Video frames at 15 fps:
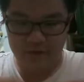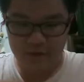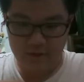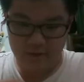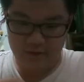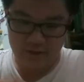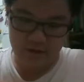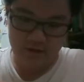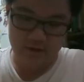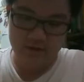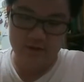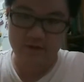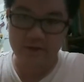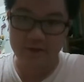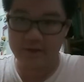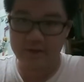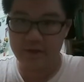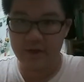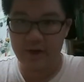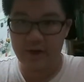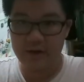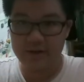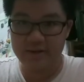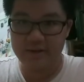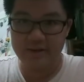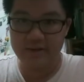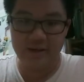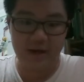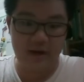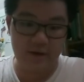Things have just gone
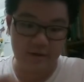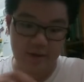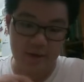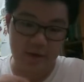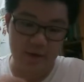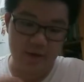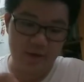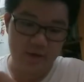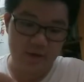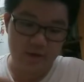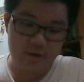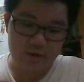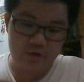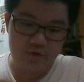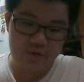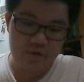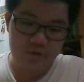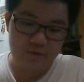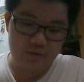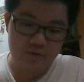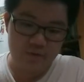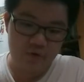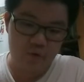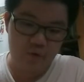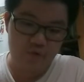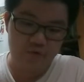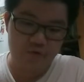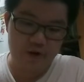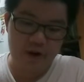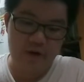south
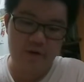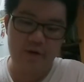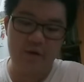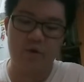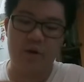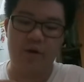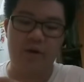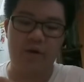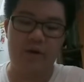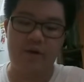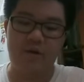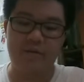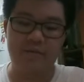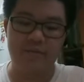very quickly.